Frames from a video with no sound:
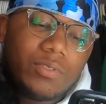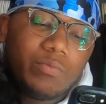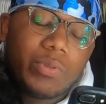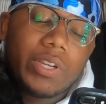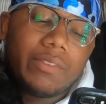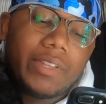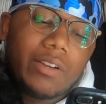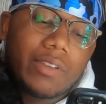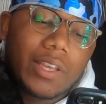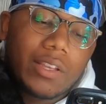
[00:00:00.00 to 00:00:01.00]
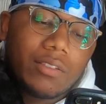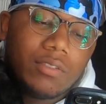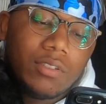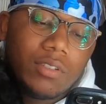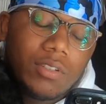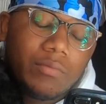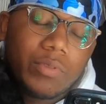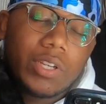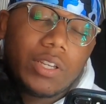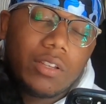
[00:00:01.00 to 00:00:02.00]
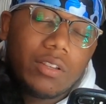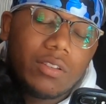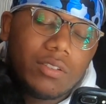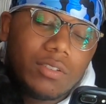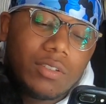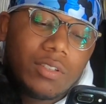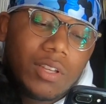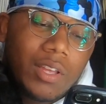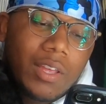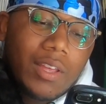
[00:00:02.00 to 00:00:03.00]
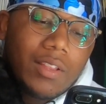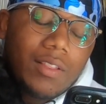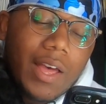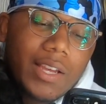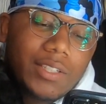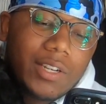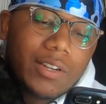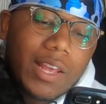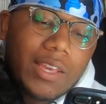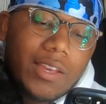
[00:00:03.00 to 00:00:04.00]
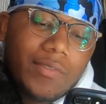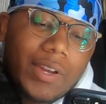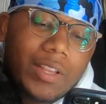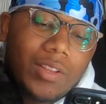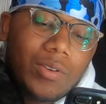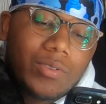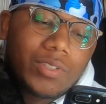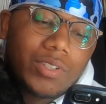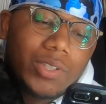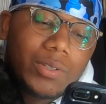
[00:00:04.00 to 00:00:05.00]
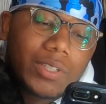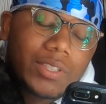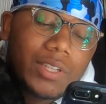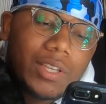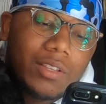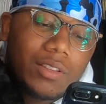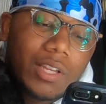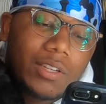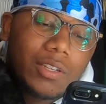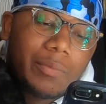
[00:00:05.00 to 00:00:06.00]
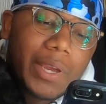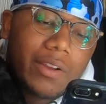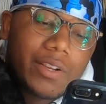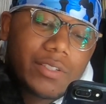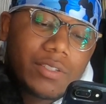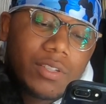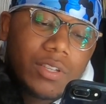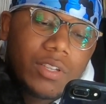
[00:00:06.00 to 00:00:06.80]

Breathe, Delvion. Breathe. Last year, Nike invited locals in New York City, London, Paris,